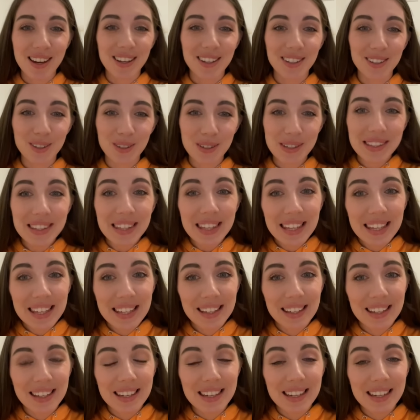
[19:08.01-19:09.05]
Do you think
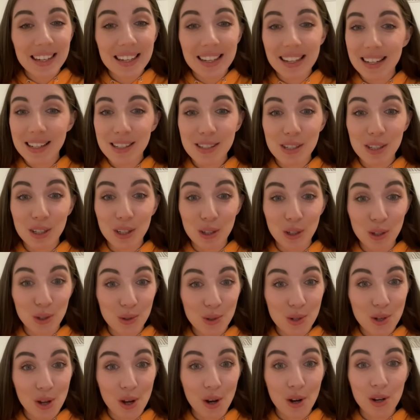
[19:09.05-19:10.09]
it is
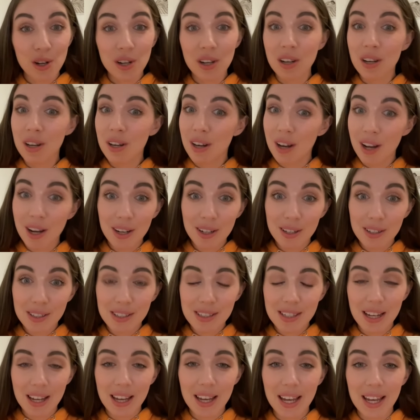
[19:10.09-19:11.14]
cute or not?
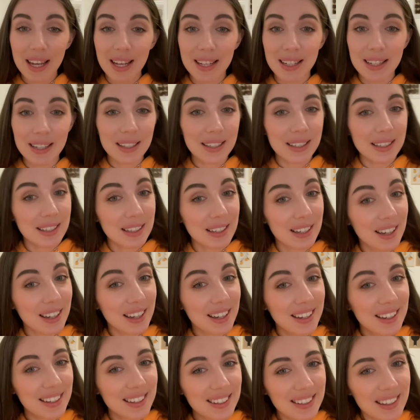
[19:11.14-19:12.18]
And
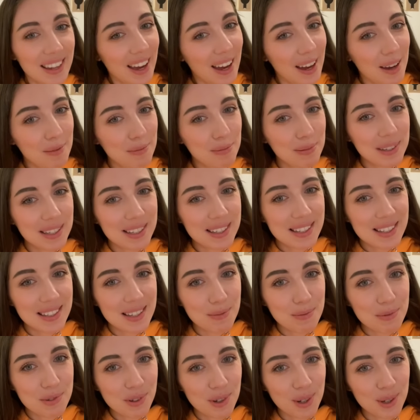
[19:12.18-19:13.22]
yeah, please
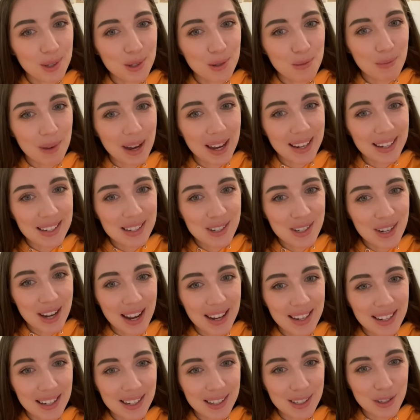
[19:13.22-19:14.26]
subscribe to my
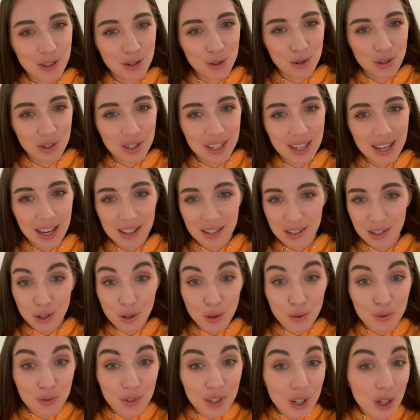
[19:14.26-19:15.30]
channel to see
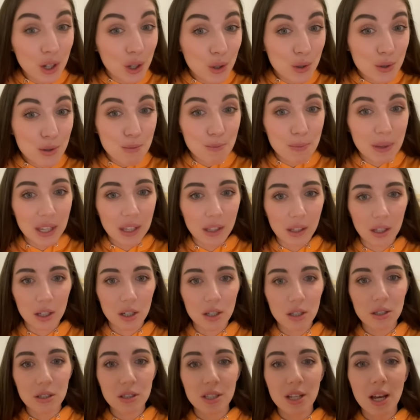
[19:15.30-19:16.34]
other videos
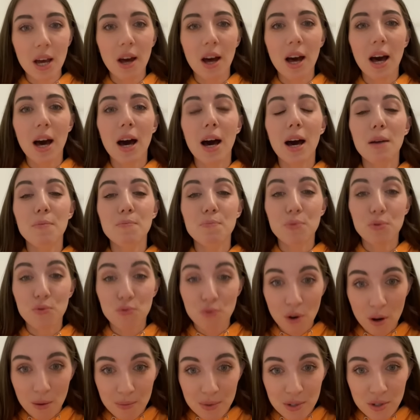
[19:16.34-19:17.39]
because I
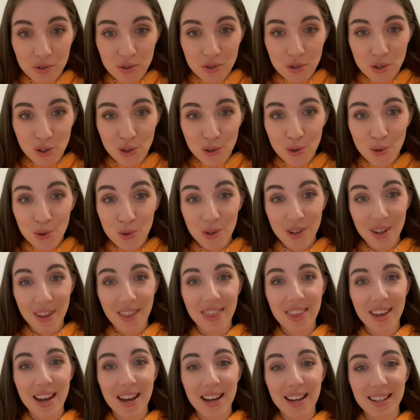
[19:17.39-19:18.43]
promise you
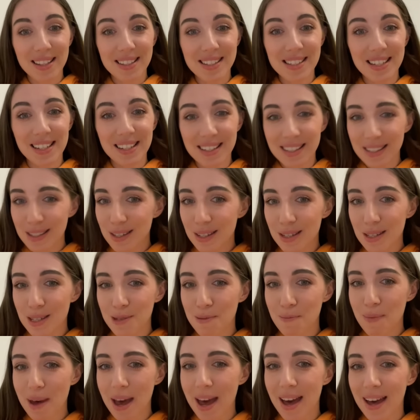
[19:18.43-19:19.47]
that this is
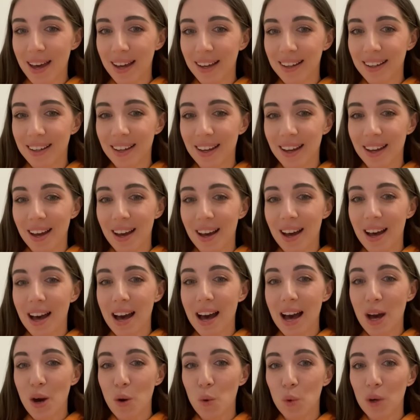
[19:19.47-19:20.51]
back.
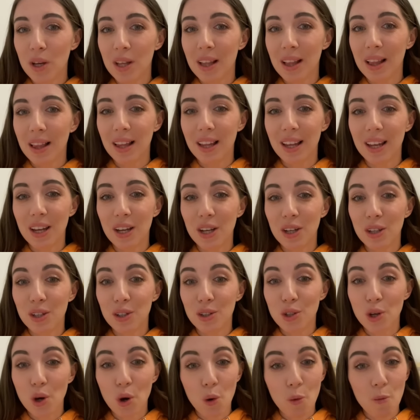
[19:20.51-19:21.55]
I will uh,
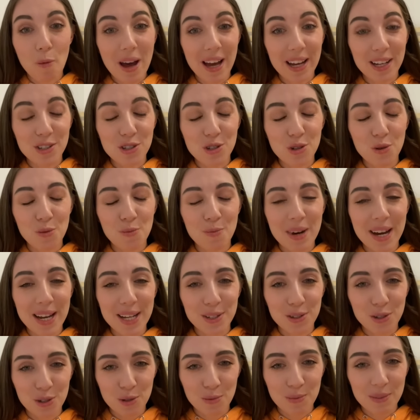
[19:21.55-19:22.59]
go back to my
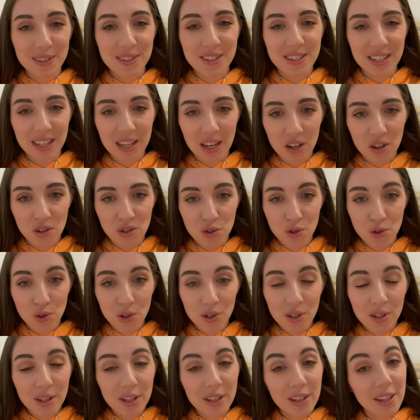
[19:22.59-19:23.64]
normal
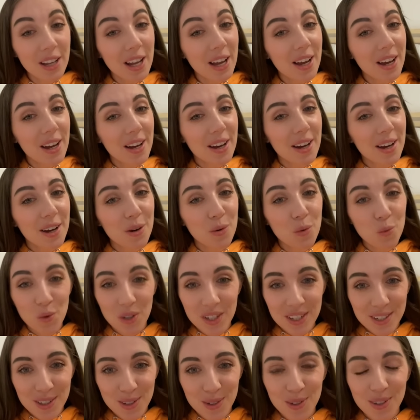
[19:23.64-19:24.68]
schedule
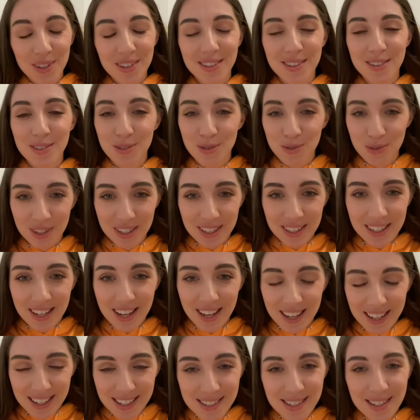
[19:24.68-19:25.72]
video in three
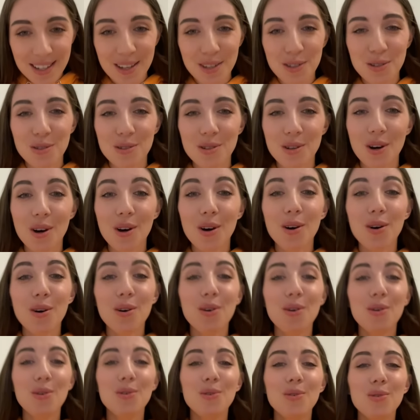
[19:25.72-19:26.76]
days.
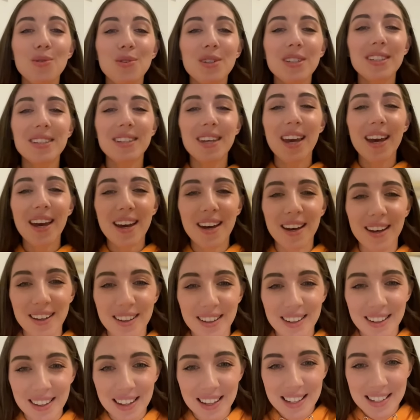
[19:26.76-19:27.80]
So, yeah,
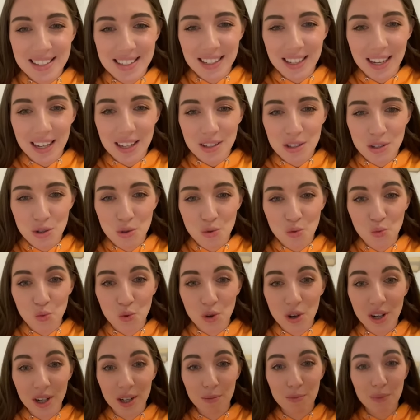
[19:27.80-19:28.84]
let's get to
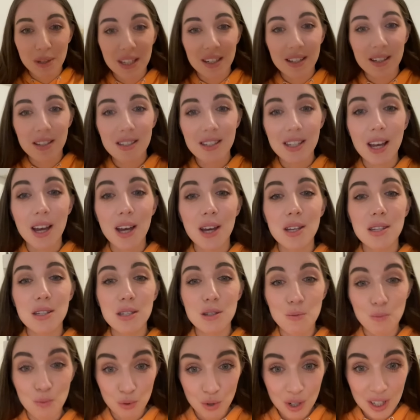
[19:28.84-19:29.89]
work because
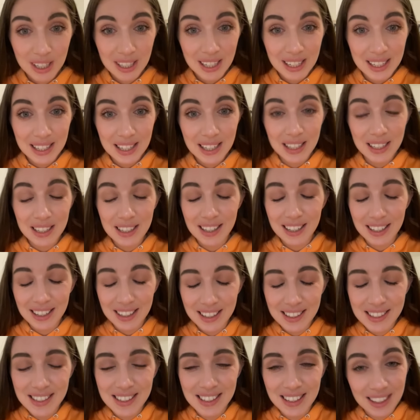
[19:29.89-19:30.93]
spring in,
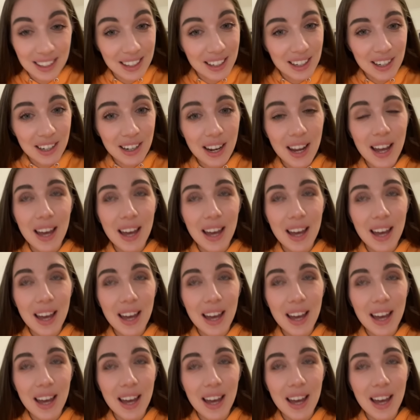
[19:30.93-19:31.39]
is here.